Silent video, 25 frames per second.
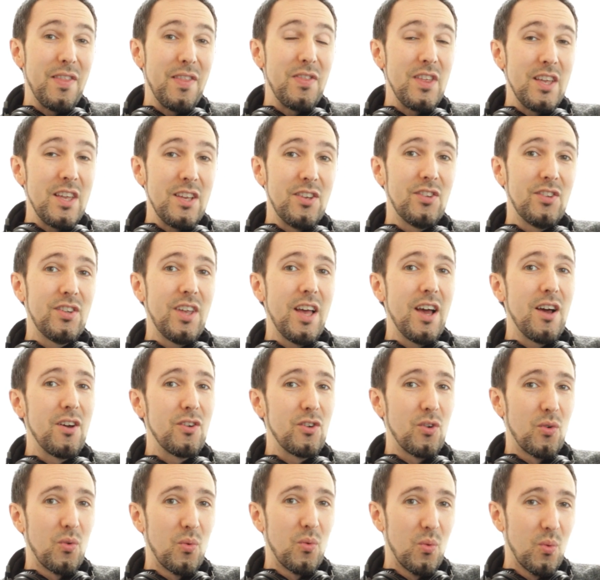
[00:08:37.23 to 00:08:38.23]
These
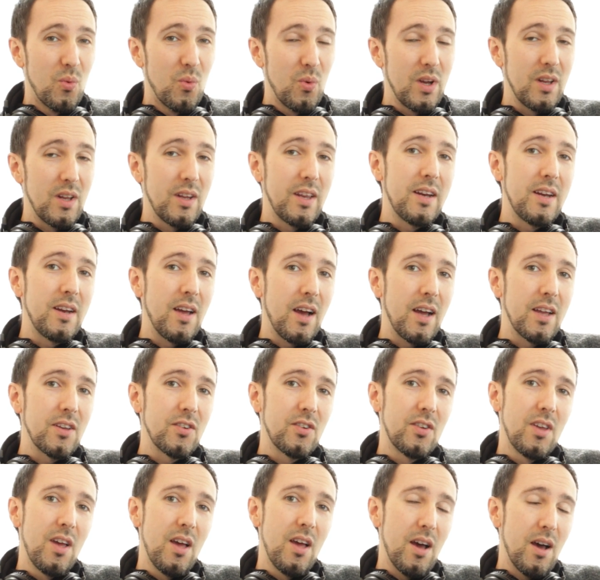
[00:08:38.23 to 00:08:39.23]
sound really
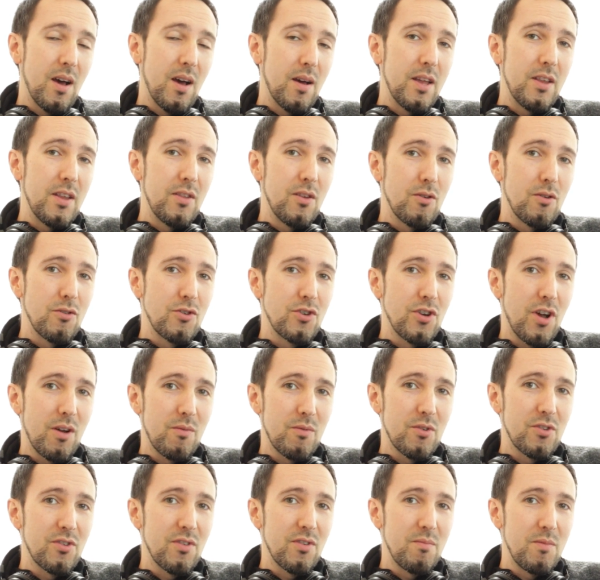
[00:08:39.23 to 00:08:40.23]
nice in those
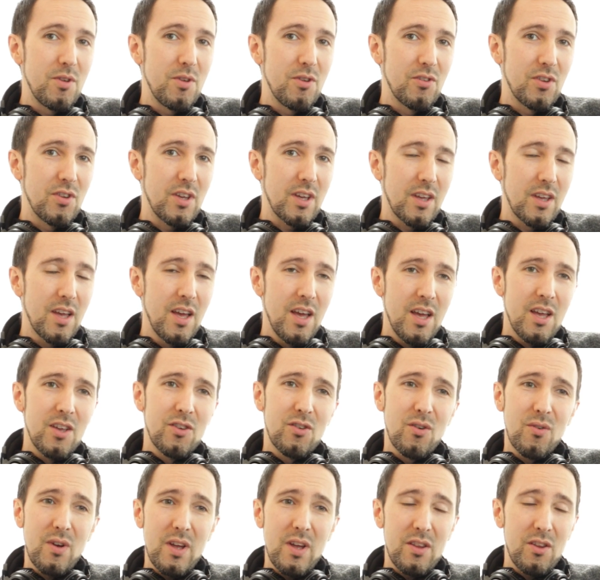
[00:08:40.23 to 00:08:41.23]
genres of music.
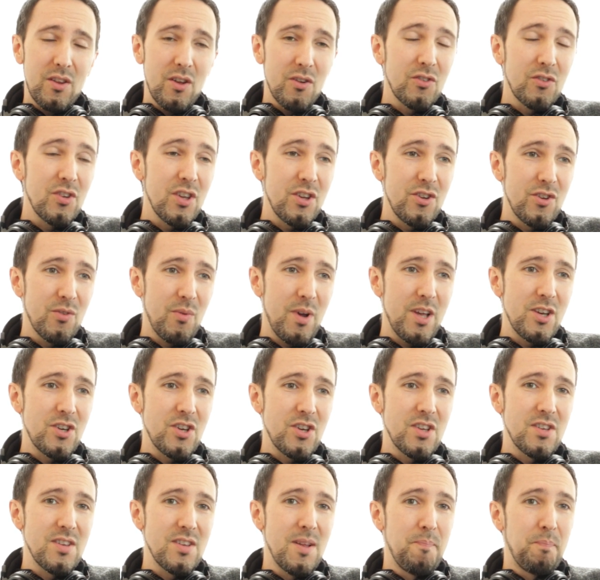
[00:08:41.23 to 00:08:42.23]
So in those
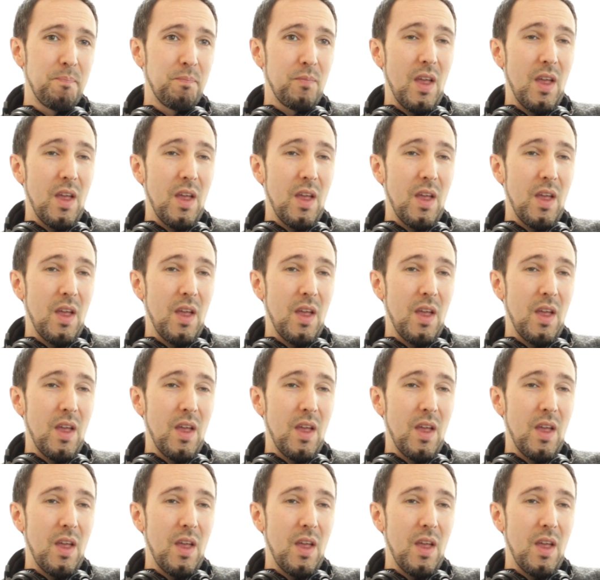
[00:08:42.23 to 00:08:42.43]
situations,